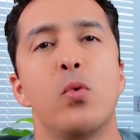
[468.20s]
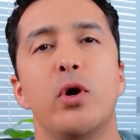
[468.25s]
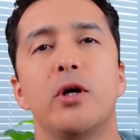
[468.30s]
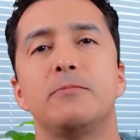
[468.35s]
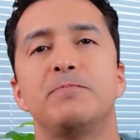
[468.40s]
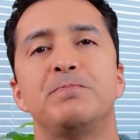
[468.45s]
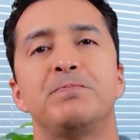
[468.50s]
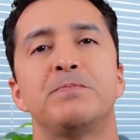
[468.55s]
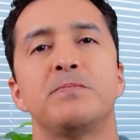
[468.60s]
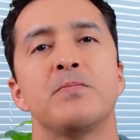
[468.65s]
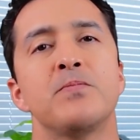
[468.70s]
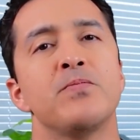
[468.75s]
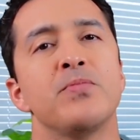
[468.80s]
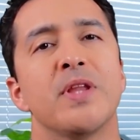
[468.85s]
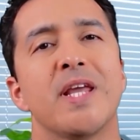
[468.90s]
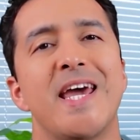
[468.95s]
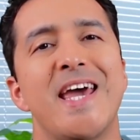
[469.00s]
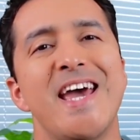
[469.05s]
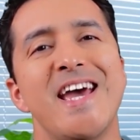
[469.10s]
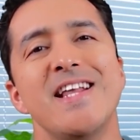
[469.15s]
Well,
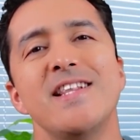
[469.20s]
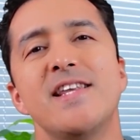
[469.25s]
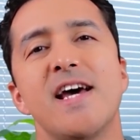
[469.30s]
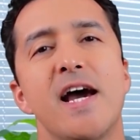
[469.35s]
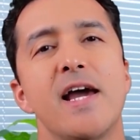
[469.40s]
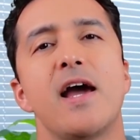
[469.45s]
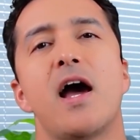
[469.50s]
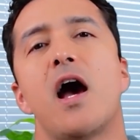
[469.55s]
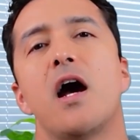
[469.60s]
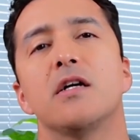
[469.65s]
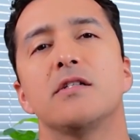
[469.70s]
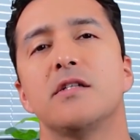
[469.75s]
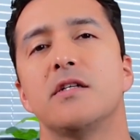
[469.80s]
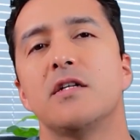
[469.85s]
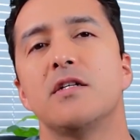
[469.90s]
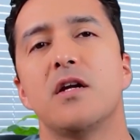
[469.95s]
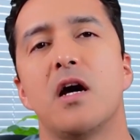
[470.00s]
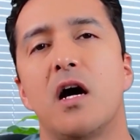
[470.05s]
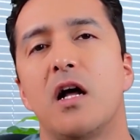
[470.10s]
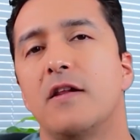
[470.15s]

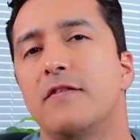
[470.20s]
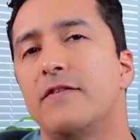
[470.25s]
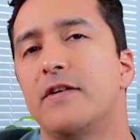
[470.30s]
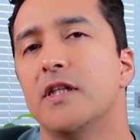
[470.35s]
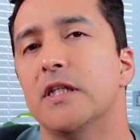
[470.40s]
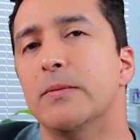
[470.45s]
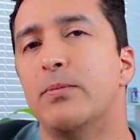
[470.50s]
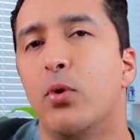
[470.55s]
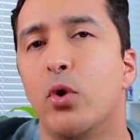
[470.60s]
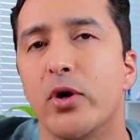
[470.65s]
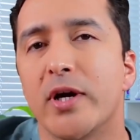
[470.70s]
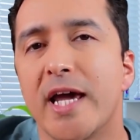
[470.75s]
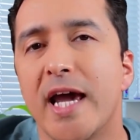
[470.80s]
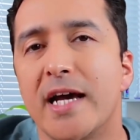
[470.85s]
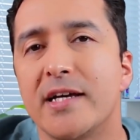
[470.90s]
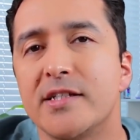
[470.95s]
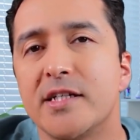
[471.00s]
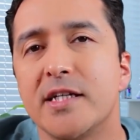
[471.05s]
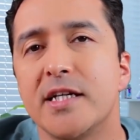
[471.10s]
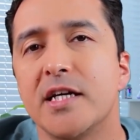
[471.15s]
antioxidant alpha-lipoic
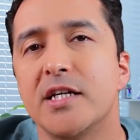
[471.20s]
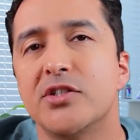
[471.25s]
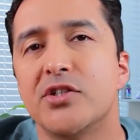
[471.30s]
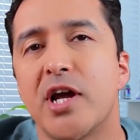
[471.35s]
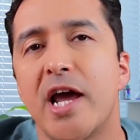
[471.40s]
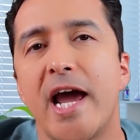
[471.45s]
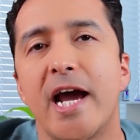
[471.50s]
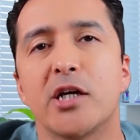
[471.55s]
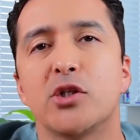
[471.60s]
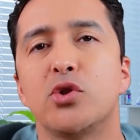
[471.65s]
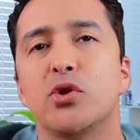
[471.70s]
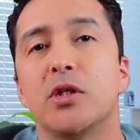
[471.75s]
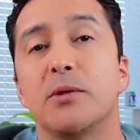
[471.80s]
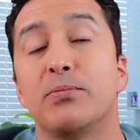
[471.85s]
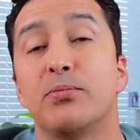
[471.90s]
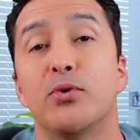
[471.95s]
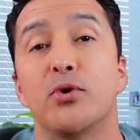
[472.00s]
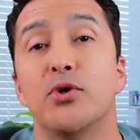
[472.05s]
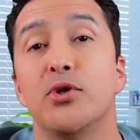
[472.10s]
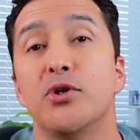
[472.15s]
acid is actually
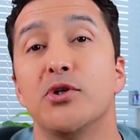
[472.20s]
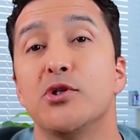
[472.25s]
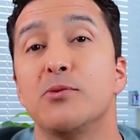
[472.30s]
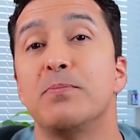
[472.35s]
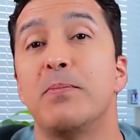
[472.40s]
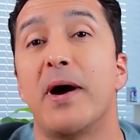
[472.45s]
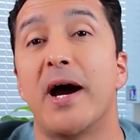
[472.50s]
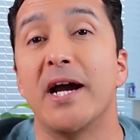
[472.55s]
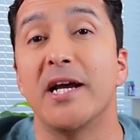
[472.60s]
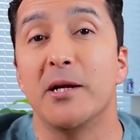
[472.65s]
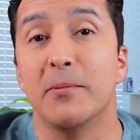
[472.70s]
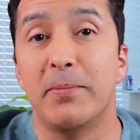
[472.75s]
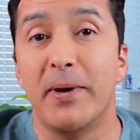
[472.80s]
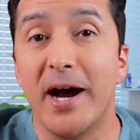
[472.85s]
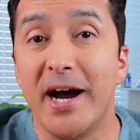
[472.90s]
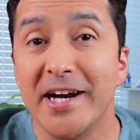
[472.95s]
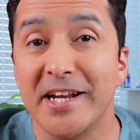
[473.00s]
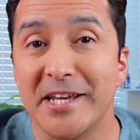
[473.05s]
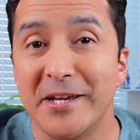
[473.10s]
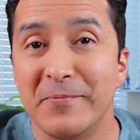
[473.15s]
produced by the
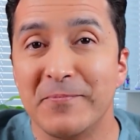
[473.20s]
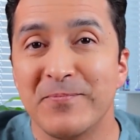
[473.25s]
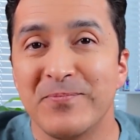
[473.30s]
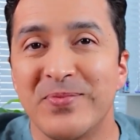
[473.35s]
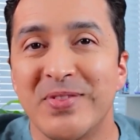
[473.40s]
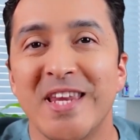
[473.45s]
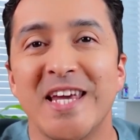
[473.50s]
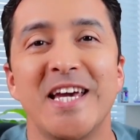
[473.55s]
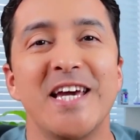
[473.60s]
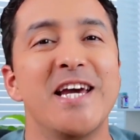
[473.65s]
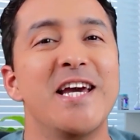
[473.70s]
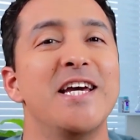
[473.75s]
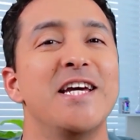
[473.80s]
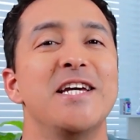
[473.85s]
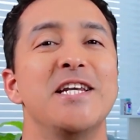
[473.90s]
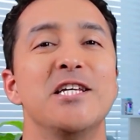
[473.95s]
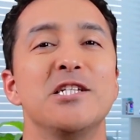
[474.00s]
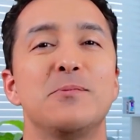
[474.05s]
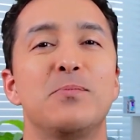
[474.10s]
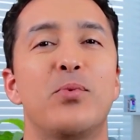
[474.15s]
body.
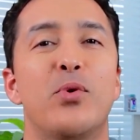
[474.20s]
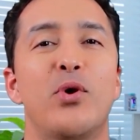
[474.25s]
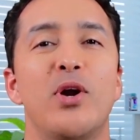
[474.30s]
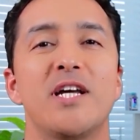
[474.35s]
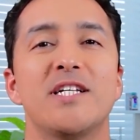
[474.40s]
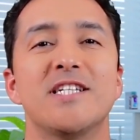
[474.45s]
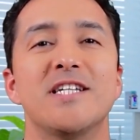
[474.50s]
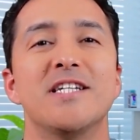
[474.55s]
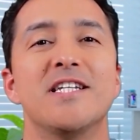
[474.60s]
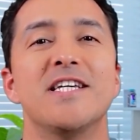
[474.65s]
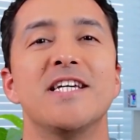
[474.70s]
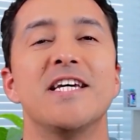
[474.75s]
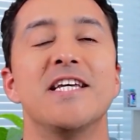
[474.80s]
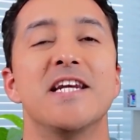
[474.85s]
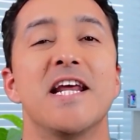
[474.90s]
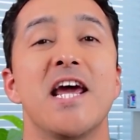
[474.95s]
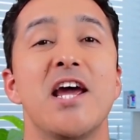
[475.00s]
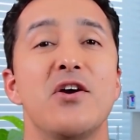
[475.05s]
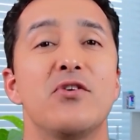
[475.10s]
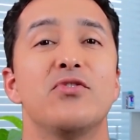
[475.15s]
It is present
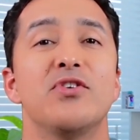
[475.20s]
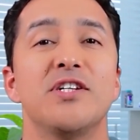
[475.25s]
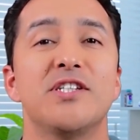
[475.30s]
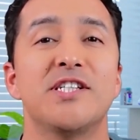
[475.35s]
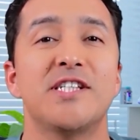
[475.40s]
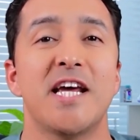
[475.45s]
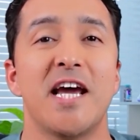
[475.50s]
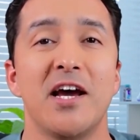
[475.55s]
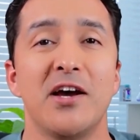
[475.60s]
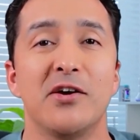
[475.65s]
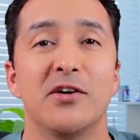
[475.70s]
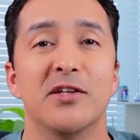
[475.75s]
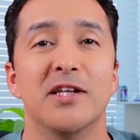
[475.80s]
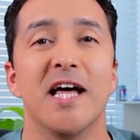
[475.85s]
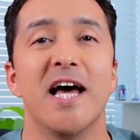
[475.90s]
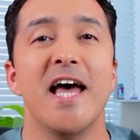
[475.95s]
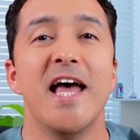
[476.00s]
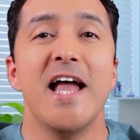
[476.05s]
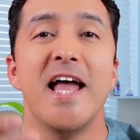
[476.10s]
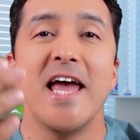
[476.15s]
in every
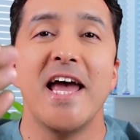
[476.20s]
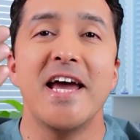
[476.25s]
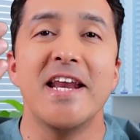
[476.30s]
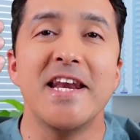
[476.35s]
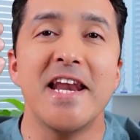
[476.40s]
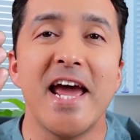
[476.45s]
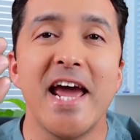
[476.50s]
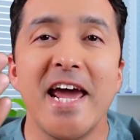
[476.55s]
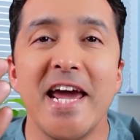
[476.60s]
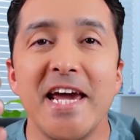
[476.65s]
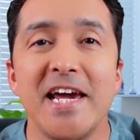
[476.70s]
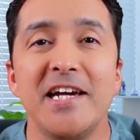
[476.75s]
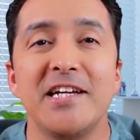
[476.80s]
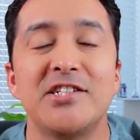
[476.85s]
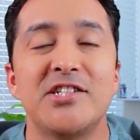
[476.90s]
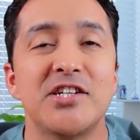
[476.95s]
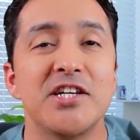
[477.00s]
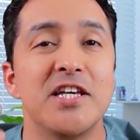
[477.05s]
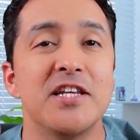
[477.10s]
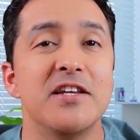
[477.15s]
cell and
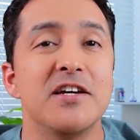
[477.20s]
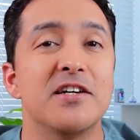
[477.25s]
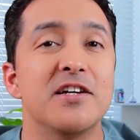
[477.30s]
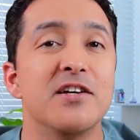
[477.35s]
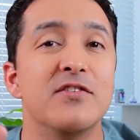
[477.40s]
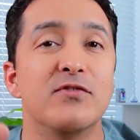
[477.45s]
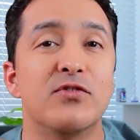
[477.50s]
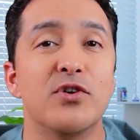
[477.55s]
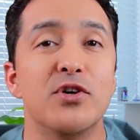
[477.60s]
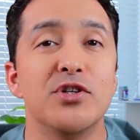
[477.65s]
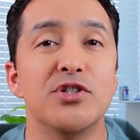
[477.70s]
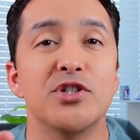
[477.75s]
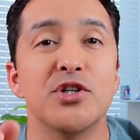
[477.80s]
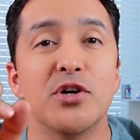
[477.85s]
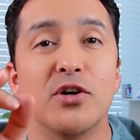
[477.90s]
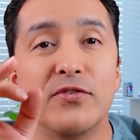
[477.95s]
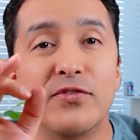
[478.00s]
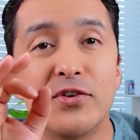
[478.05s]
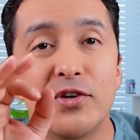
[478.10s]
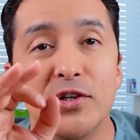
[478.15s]
aids in the
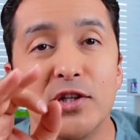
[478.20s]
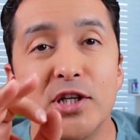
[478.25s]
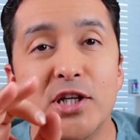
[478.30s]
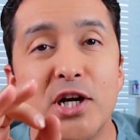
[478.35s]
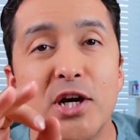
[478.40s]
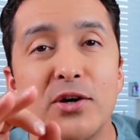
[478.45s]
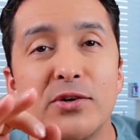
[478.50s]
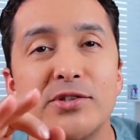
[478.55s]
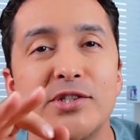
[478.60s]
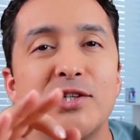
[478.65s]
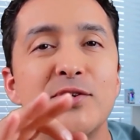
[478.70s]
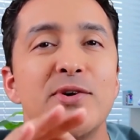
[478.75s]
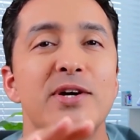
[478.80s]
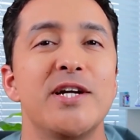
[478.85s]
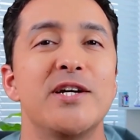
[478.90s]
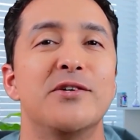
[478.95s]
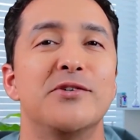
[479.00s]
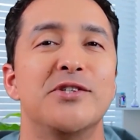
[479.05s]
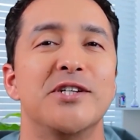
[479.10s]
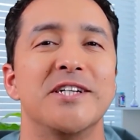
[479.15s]
conversion of glucose to
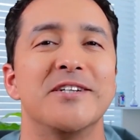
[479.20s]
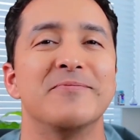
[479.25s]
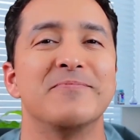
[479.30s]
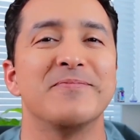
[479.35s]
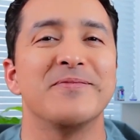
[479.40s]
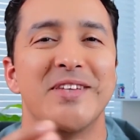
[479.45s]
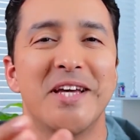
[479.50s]
energy.